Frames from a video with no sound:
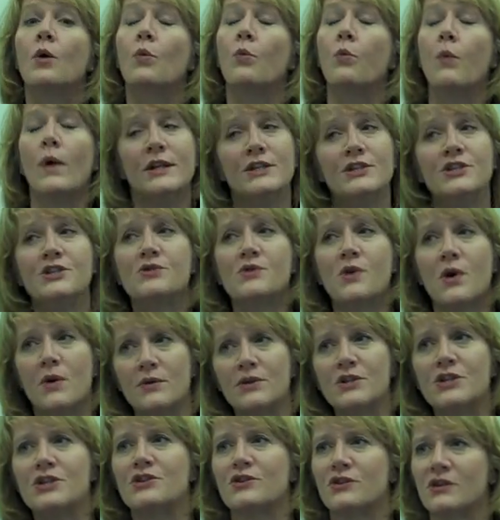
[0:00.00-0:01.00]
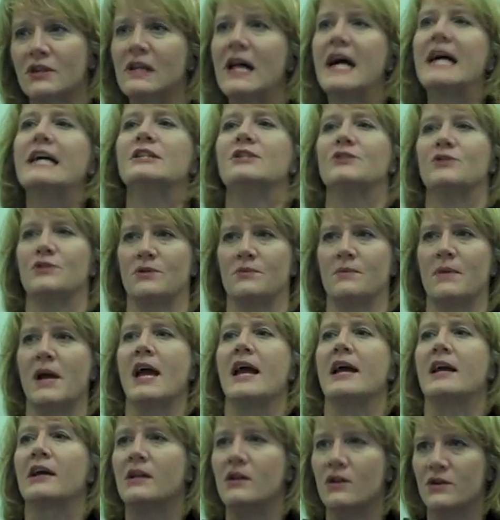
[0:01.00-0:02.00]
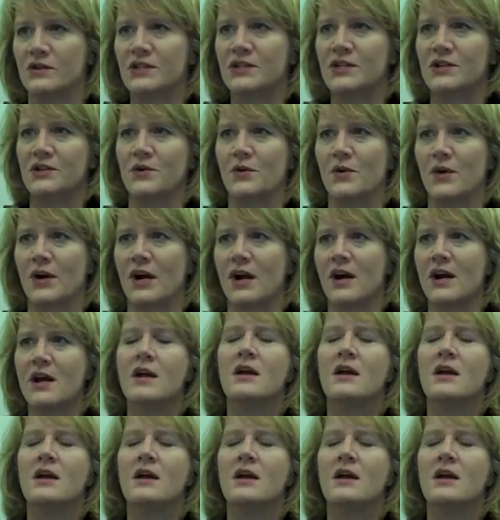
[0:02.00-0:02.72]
once you go into your classroom and close the door,